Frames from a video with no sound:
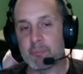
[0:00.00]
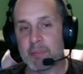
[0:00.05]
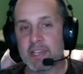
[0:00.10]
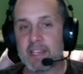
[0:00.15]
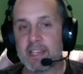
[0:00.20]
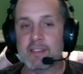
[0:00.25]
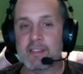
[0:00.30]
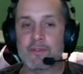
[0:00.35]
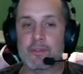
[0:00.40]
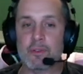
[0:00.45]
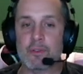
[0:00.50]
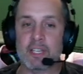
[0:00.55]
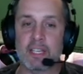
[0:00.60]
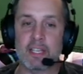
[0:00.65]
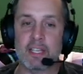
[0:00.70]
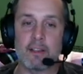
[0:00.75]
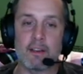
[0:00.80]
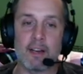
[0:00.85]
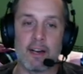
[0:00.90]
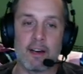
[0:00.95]
piece for
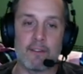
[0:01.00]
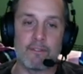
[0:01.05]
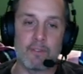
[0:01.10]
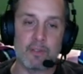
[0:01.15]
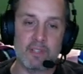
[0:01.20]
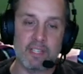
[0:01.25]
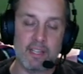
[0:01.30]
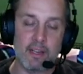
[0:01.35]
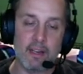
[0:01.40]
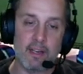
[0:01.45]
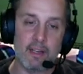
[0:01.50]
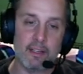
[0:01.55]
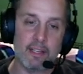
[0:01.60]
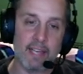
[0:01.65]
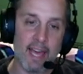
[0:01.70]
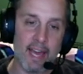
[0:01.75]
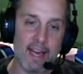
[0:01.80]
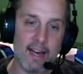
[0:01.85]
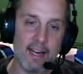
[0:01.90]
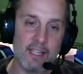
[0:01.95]
the
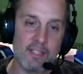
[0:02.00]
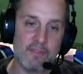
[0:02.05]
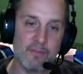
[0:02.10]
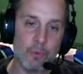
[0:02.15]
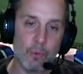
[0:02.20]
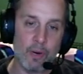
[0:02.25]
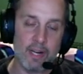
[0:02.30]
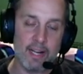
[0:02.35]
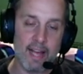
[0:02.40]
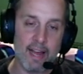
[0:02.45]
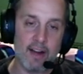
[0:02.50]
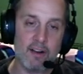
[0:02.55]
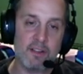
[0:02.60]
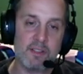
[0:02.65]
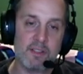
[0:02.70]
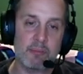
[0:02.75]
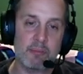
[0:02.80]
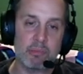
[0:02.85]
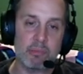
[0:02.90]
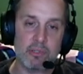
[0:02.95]
Chaos Void air
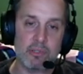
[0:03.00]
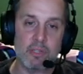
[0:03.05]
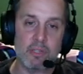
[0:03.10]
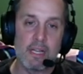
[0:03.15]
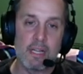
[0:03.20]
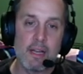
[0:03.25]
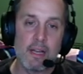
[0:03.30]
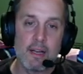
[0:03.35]
symbol.